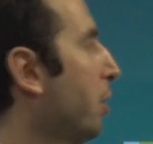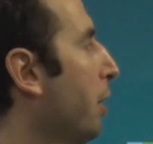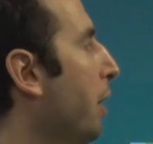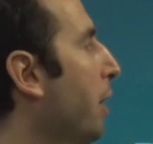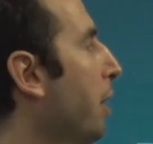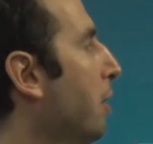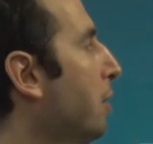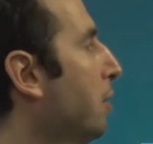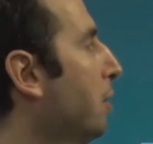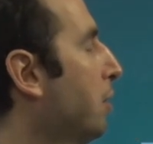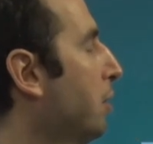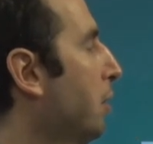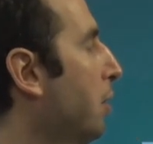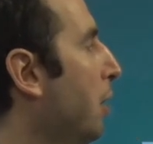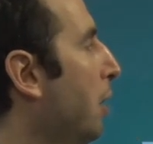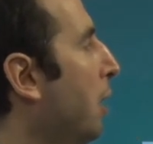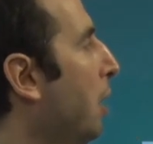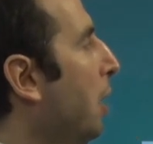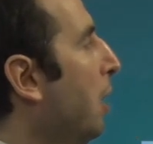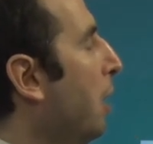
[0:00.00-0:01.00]
health,
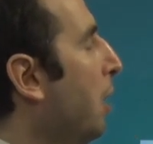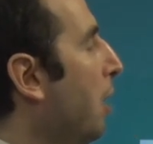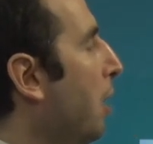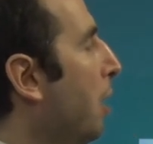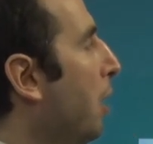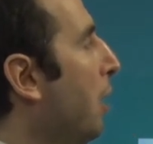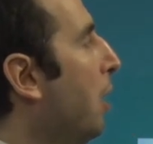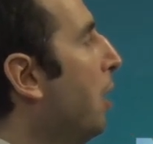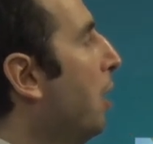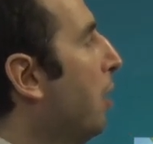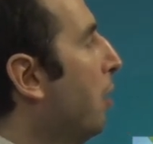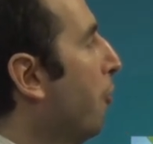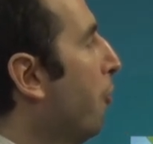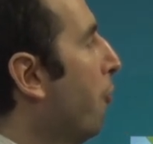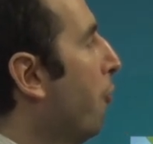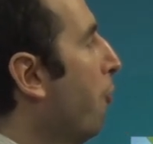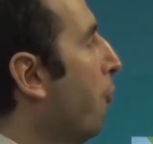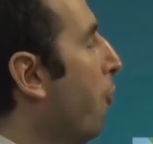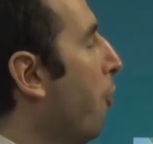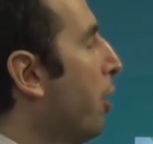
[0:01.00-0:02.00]
uh,
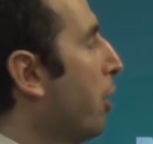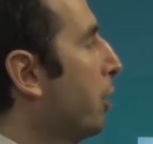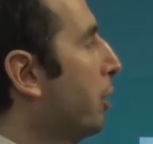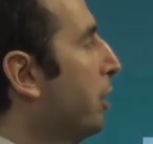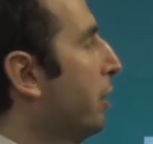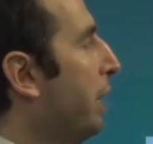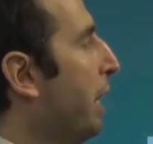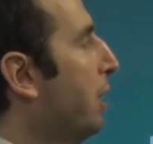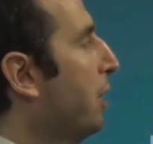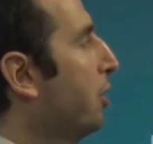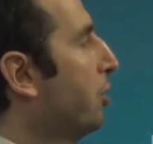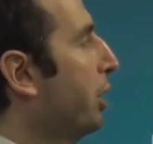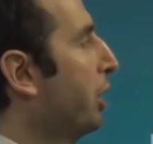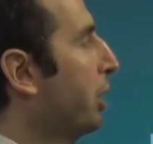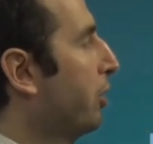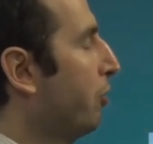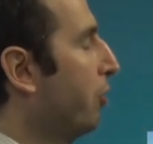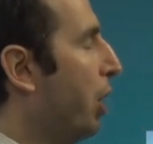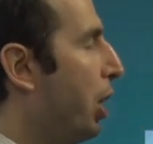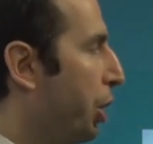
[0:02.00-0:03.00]
fun and
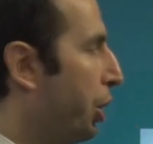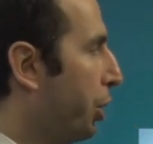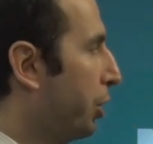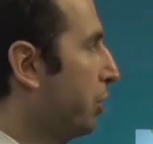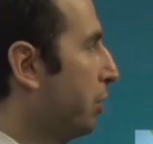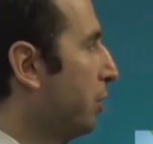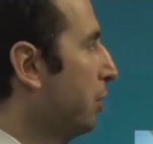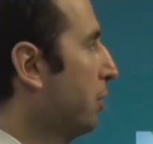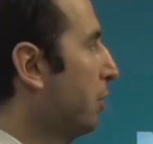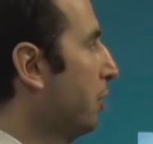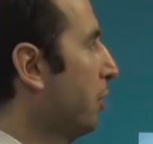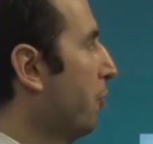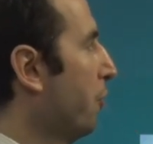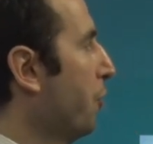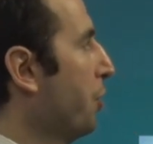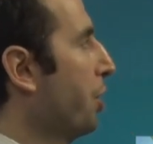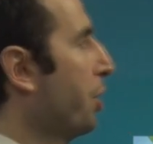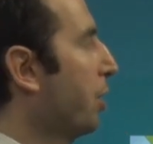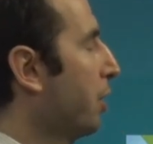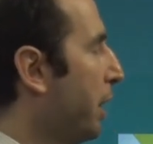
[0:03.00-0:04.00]
recreation,
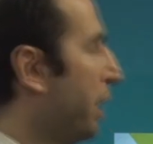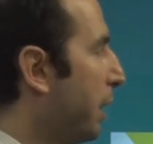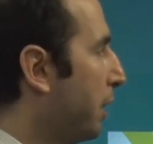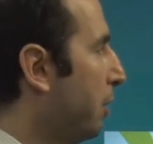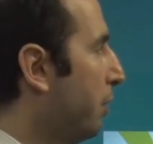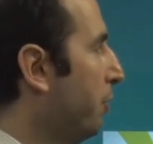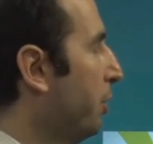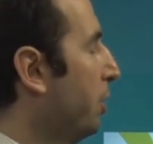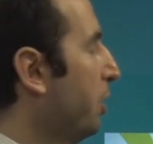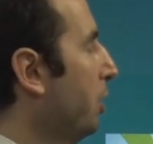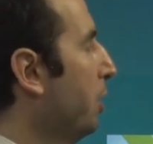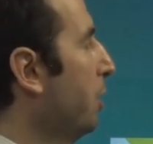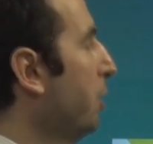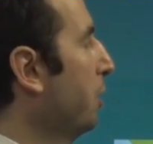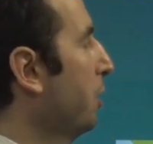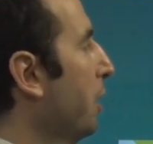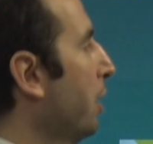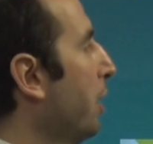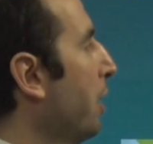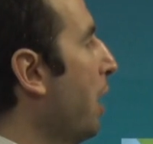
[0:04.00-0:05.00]
physical
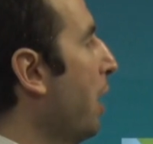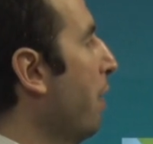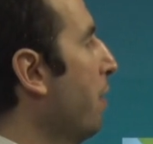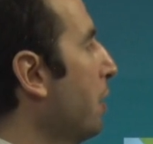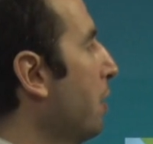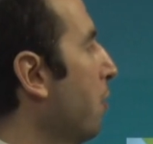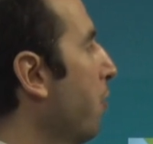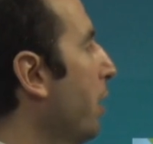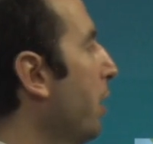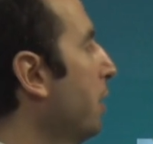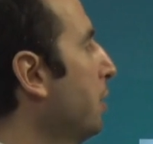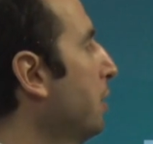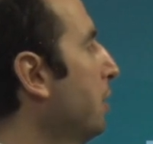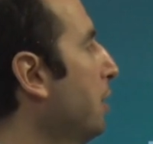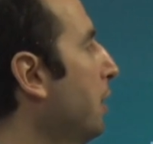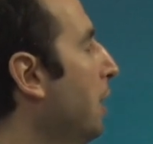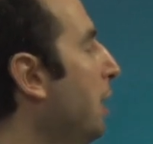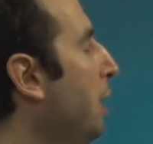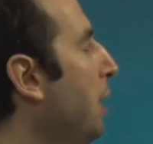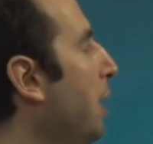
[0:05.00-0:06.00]
activities and having fun,
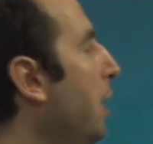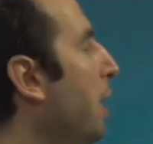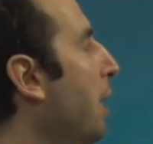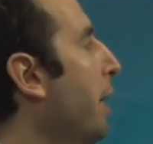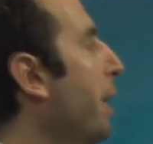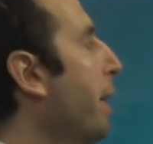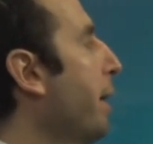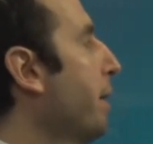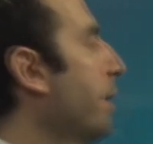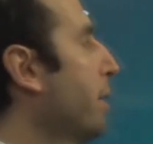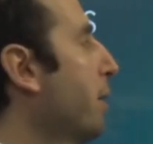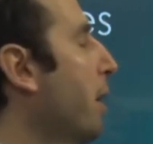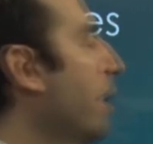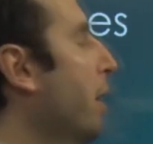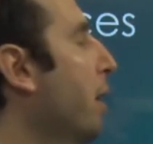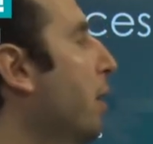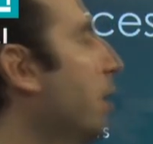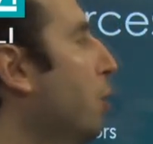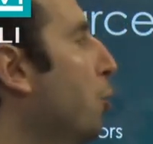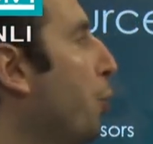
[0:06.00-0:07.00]
and
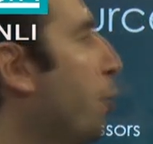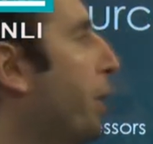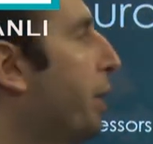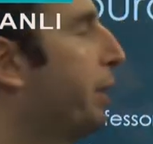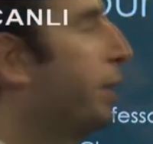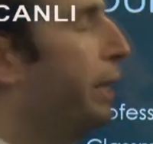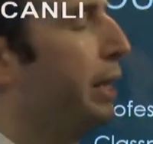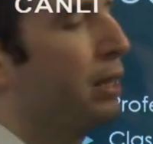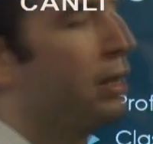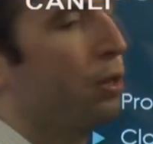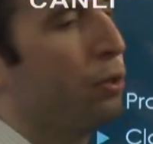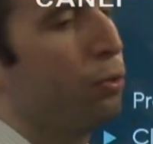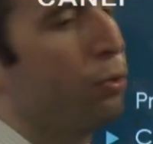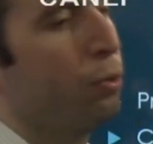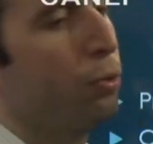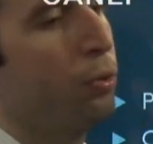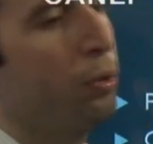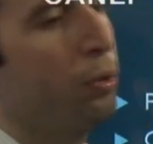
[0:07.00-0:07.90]
uh, doing things to